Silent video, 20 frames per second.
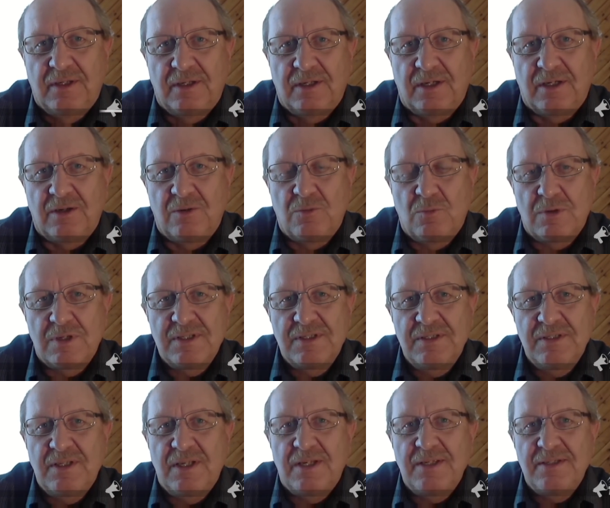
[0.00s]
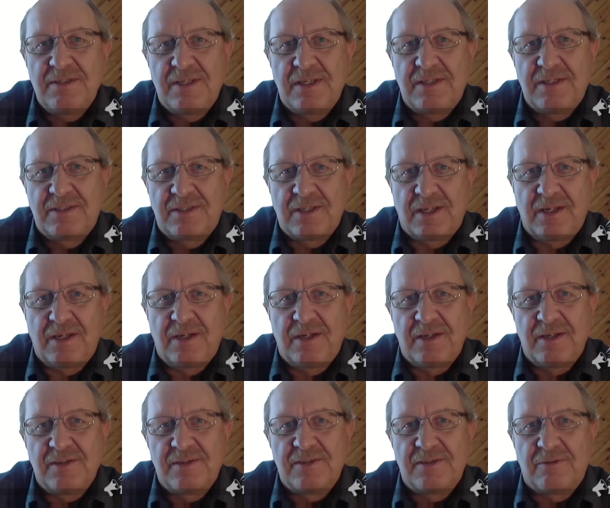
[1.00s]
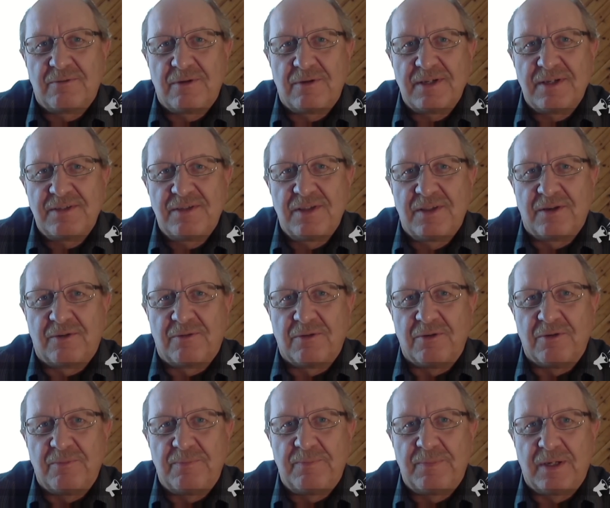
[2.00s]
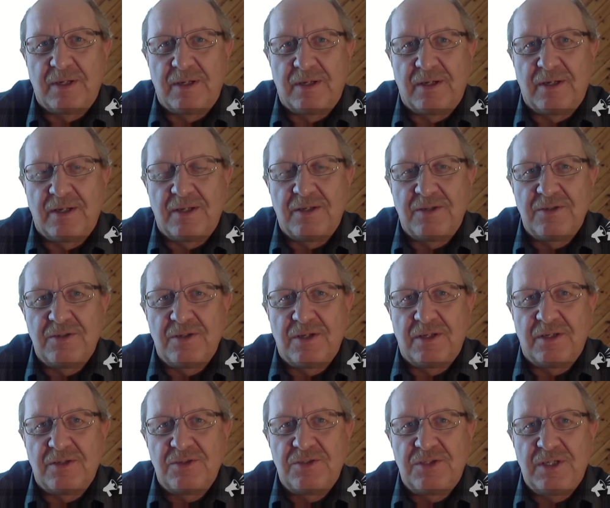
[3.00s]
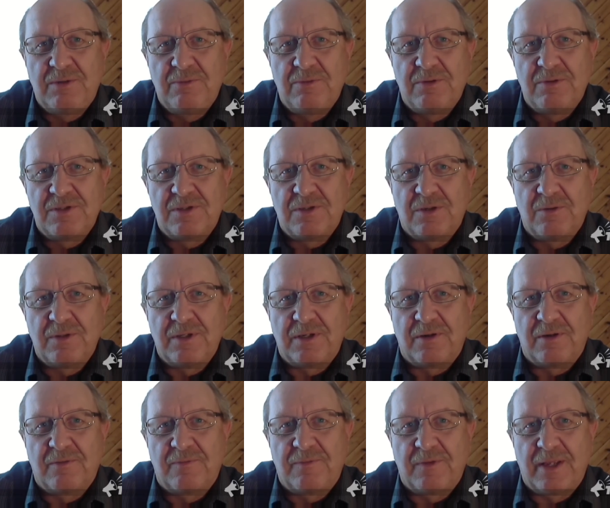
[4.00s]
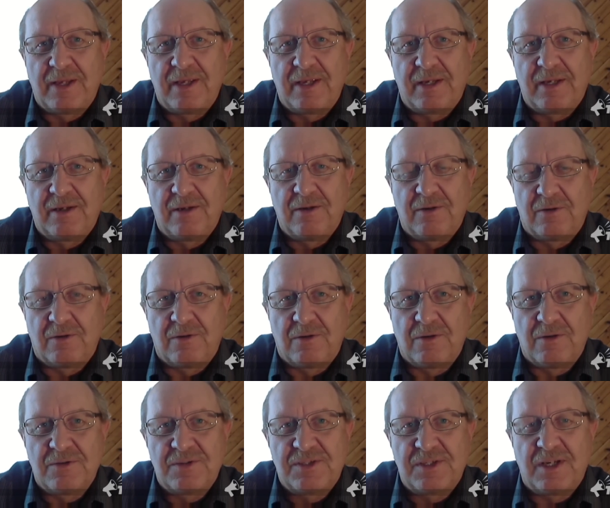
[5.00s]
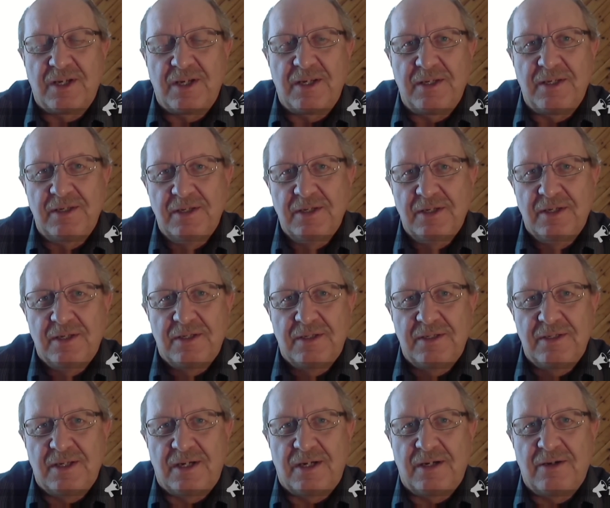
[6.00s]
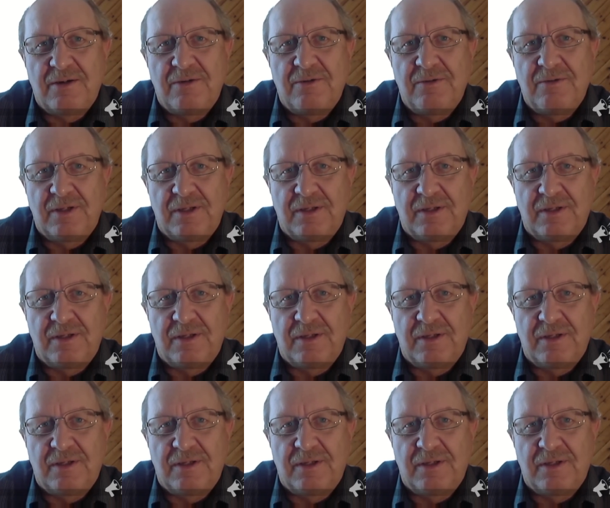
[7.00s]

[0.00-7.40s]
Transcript: uh, wasn't as excited as the rest of the group, uh, and uh, she was holding her flag or her sign down